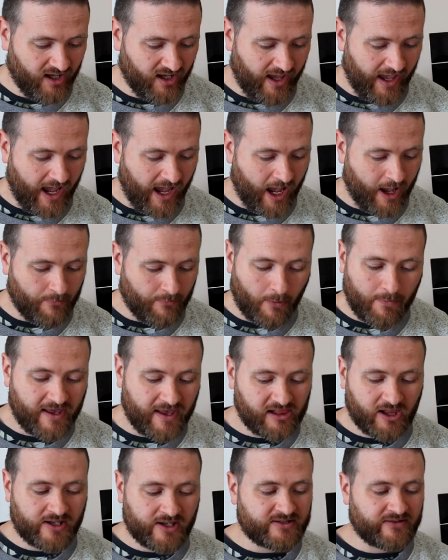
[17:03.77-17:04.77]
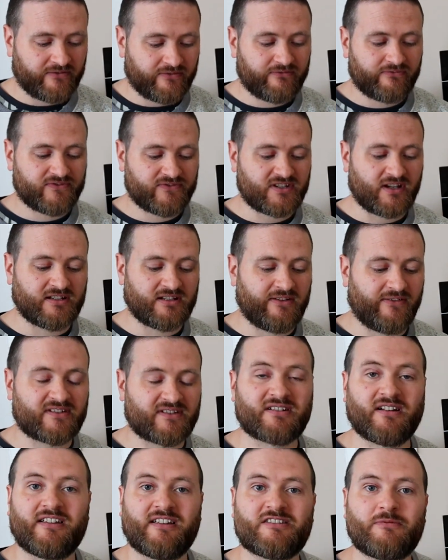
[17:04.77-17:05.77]
I bet loads of scientific
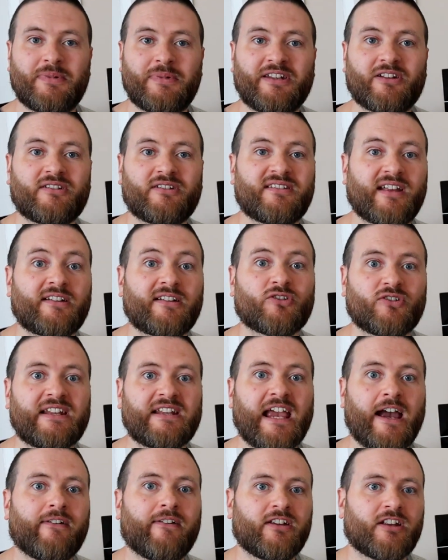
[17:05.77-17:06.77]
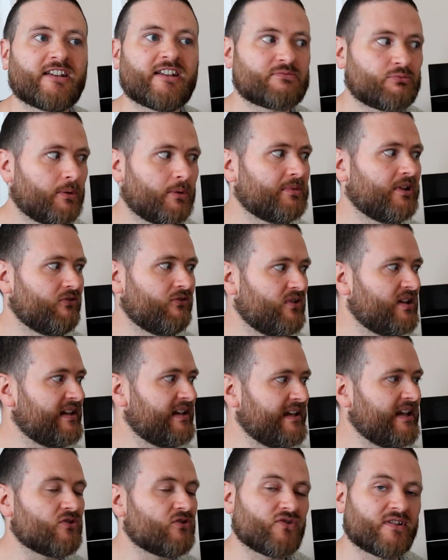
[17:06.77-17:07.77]
studies have been done on the area, and that's probably a
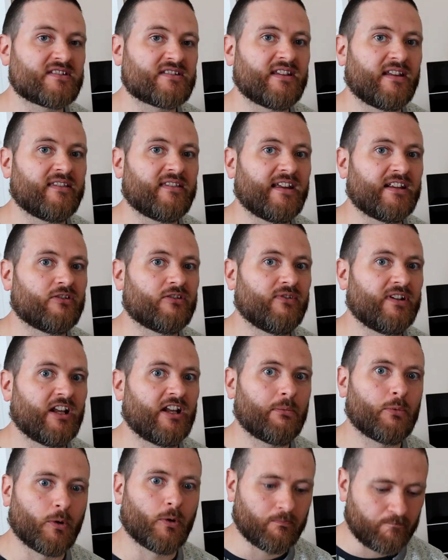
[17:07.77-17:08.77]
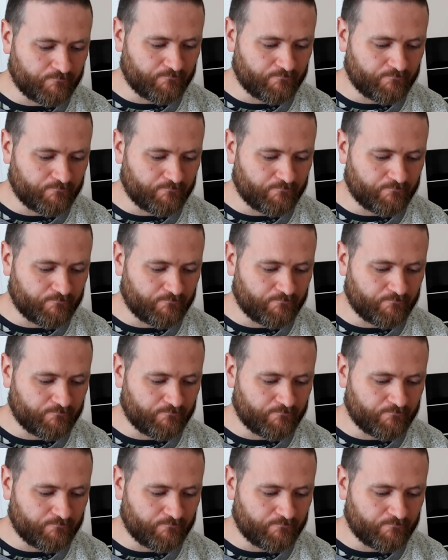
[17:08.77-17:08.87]
really interesting thing to read up on.